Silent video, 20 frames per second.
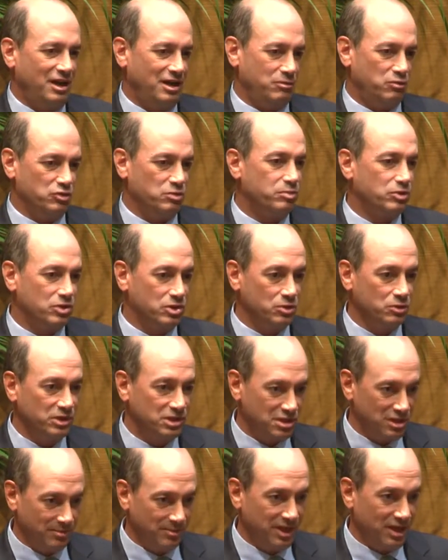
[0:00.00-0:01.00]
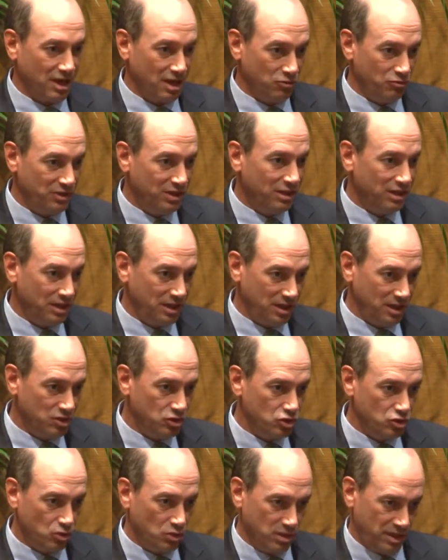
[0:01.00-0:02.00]
I was pursuing something I really
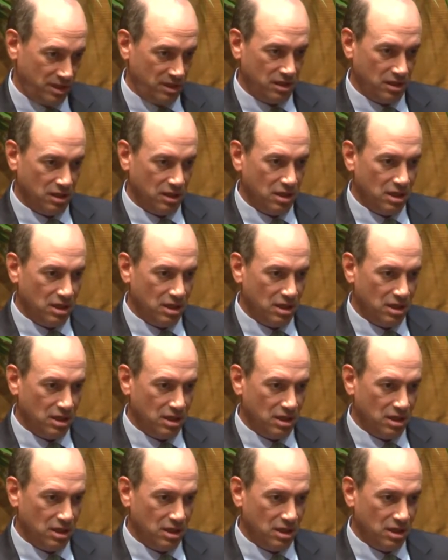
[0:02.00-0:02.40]
enjoyed.